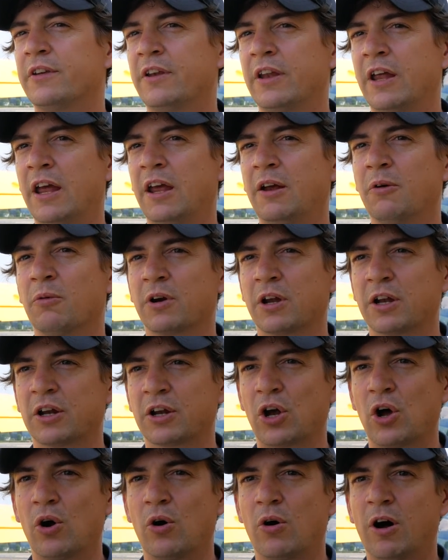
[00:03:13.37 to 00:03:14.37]
Today we're
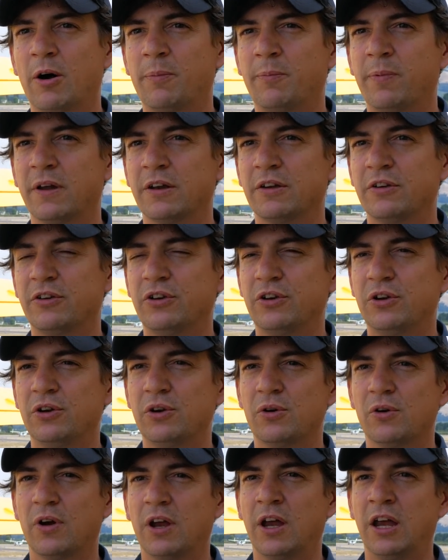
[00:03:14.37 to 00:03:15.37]
going to go up and
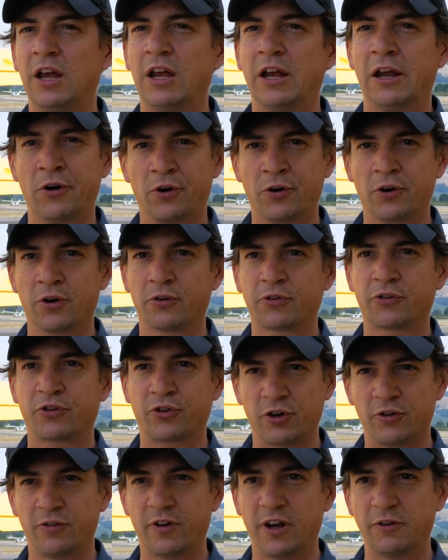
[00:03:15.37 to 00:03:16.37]
do an aerial
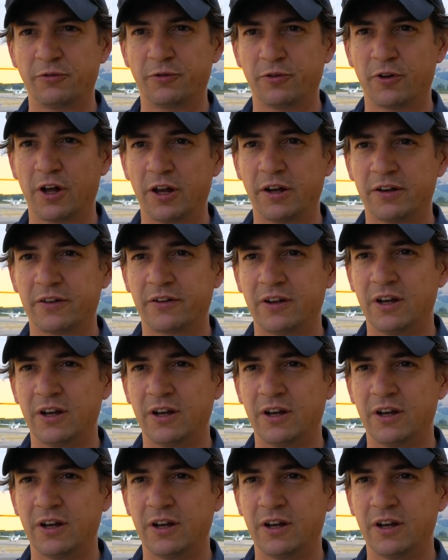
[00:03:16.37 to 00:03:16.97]
survey flight.